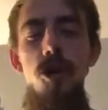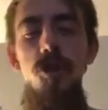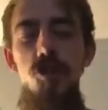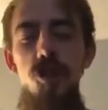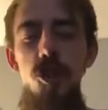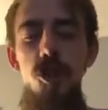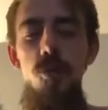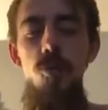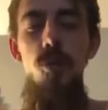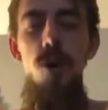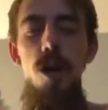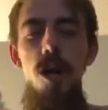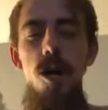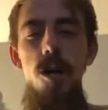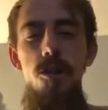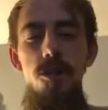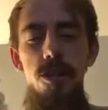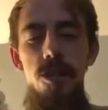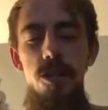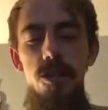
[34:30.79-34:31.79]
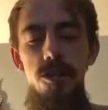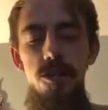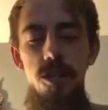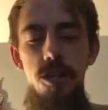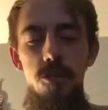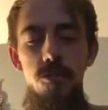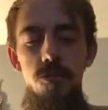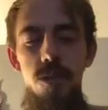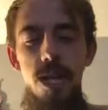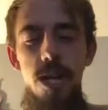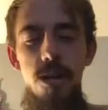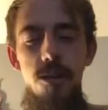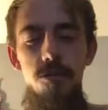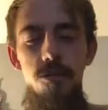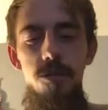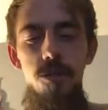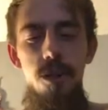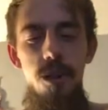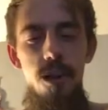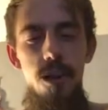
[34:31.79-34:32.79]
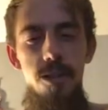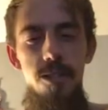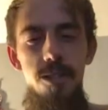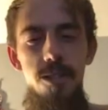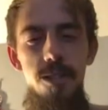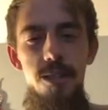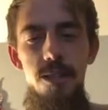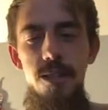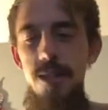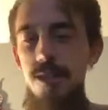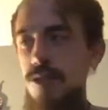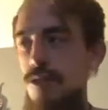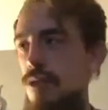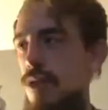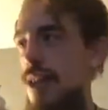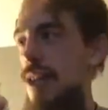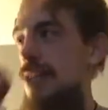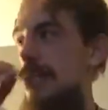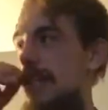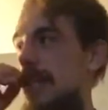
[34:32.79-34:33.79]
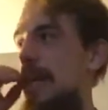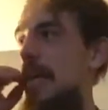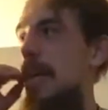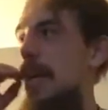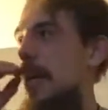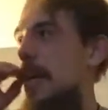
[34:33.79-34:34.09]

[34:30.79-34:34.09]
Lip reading: So you're watering yourself down constantly. It's crazy.